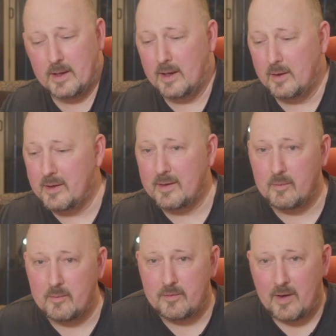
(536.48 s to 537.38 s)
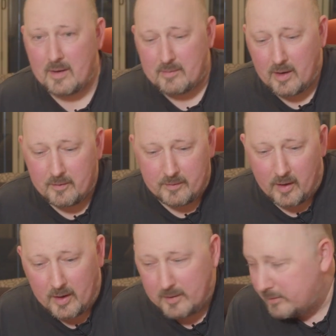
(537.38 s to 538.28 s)
5 out of
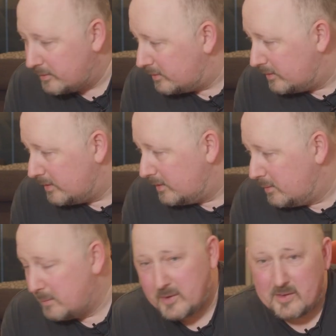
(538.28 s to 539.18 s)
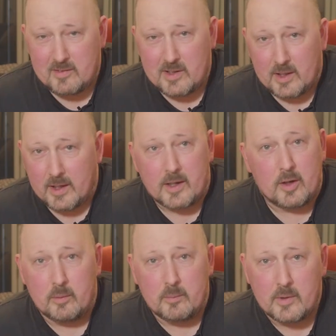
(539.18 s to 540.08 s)
5 because I really like them.